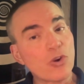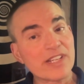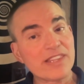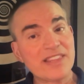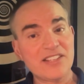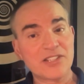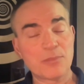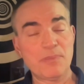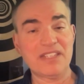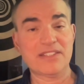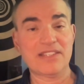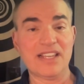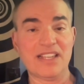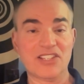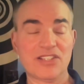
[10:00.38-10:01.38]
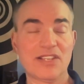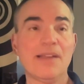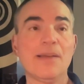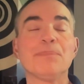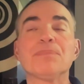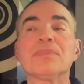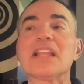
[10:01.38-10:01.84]
this business?
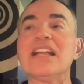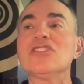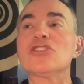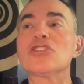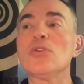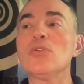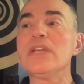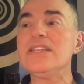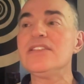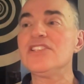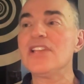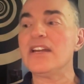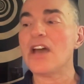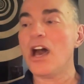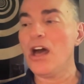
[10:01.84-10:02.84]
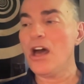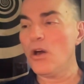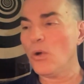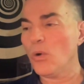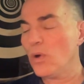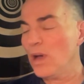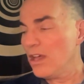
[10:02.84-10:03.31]
And so he said,
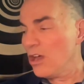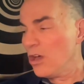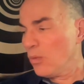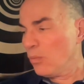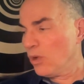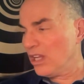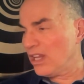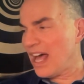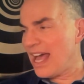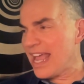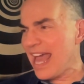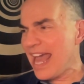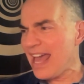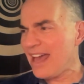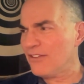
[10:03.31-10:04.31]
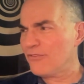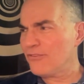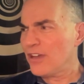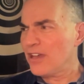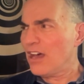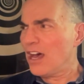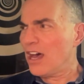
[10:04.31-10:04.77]
oh, well, I have
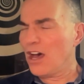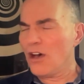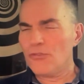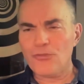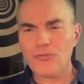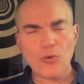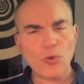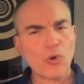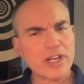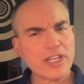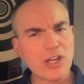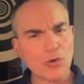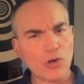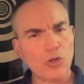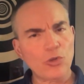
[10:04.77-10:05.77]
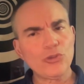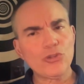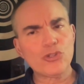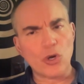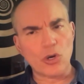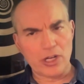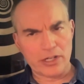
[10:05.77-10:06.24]
a 4-year-old
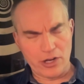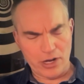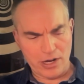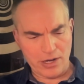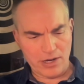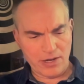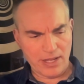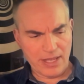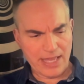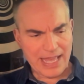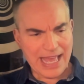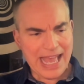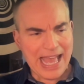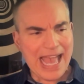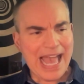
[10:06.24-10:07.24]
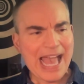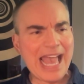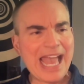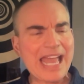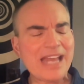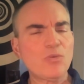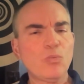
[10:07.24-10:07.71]
daughter
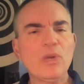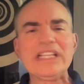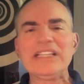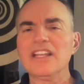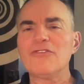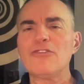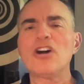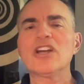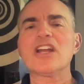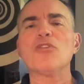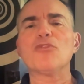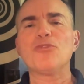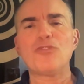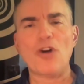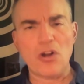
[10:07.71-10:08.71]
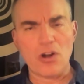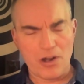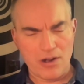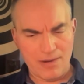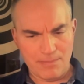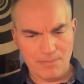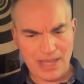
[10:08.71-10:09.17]
and we live on a
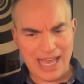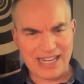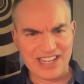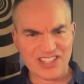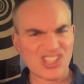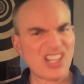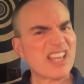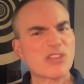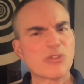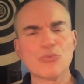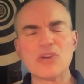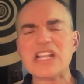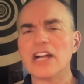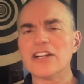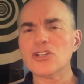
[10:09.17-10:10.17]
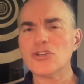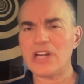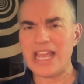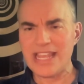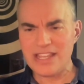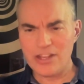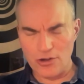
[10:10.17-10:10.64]
farm and it's like 300
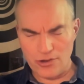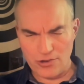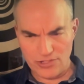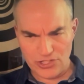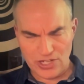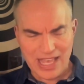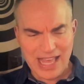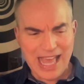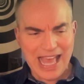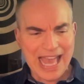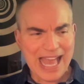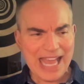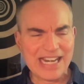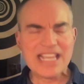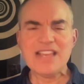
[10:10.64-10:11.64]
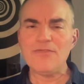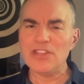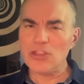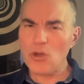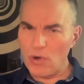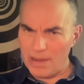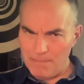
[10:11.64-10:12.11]
acres. And even
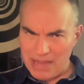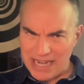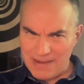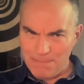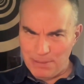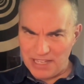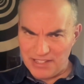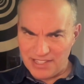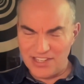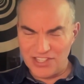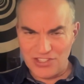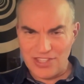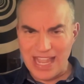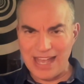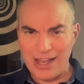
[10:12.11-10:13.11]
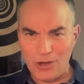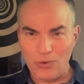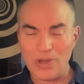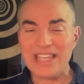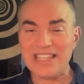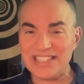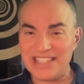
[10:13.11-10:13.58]
though our main business now
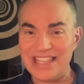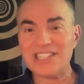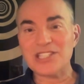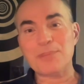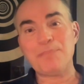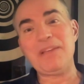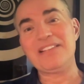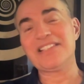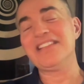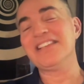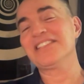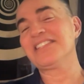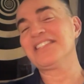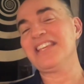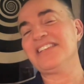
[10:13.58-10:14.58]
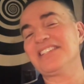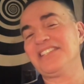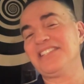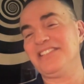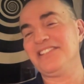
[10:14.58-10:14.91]
is this business, this,